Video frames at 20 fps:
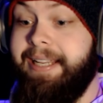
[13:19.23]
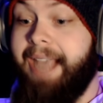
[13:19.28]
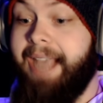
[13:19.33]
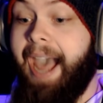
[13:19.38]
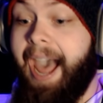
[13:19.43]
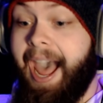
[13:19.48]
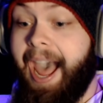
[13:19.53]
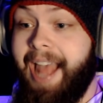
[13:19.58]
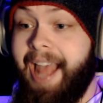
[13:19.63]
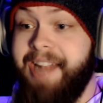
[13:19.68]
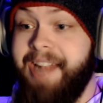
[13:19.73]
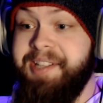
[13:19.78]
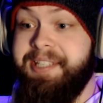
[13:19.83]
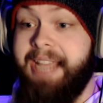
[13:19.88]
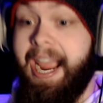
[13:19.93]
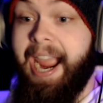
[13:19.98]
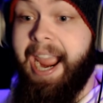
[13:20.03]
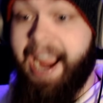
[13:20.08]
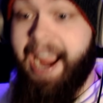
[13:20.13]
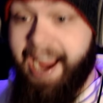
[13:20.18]
God
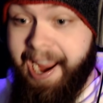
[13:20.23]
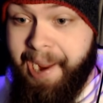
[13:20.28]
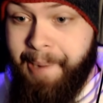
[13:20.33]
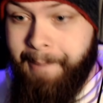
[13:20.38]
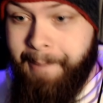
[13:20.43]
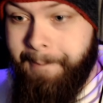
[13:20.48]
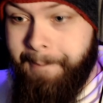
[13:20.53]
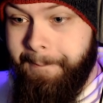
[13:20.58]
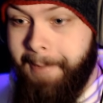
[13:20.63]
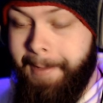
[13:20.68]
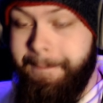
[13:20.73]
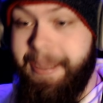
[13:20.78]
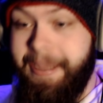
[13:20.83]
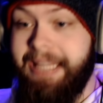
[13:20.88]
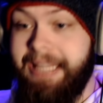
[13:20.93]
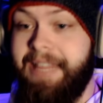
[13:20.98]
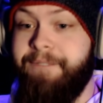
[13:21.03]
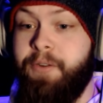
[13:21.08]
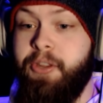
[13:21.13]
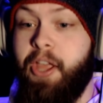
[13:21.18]
damn!
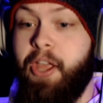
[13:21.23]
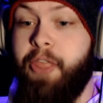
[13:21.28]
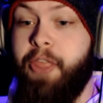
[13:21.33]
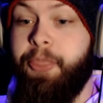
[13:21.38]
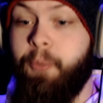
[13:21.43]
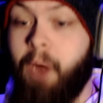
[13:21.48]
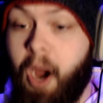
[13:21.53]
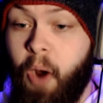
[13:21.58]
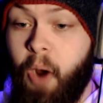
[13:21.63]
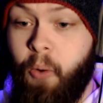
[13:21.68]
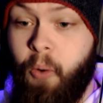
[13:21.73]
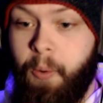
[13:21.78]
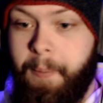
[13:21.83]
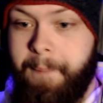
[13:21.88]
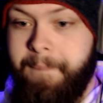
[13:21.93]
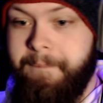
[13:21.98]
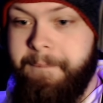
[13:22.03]
Immediately for the throat!